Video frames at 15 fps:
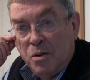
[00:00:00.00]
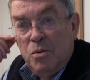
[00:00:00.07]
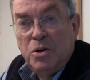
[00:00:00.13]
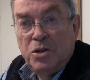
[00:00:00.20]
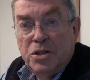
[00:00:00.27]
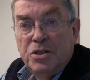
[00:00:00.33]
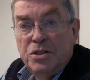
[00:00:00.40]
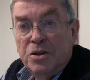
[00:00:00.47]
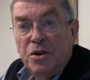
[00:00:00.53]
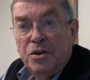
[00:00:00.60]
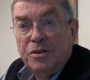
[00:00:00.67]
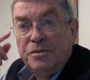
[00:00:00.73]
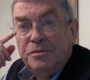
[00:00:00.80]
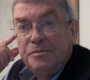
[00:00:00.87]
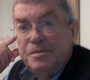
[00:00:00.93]
which is
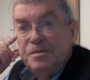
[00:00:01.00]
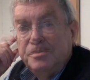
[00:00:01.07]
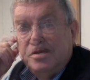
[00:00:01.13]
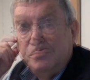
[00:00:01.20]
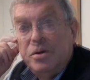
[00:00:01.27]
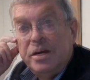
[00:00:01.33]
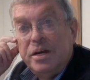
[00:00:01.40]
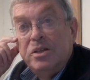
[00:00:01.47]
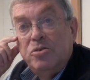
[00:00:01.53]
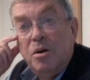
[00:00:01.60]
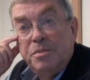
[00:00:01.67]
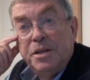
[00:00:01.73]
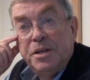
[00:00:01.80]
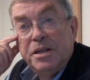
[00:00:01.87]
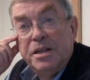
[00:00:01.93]
not. We
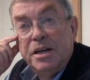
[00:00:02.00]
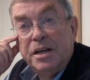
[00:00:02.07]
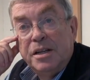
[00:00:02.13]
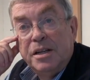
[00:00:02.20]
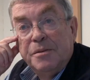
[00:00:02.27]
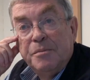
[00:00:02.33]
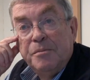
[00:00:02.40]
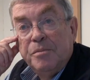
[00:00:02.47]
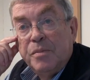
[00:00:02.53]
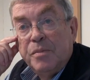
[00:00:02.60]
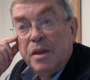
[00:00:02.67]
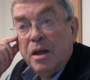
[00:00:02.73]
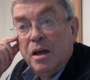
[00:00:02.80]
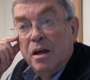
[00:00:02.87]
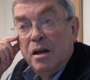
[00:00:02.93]
adopted it,
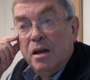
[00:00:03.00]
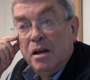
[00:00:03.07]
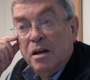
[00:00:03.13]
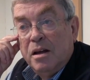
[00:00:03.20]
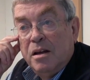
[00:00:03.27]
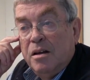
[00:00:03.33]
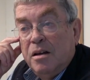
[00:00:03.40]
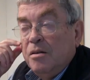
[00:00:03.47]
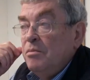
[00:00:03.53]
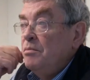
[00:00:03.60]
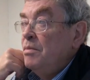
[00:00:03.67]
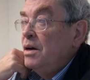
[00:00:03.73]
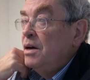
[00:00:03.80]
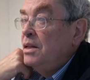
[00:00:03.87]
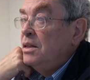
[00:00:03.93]

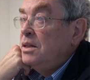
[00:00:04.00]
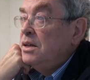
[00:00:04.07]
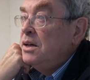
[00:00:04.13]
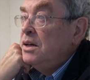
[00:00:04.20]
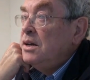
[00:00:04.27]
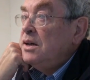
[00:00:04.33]
but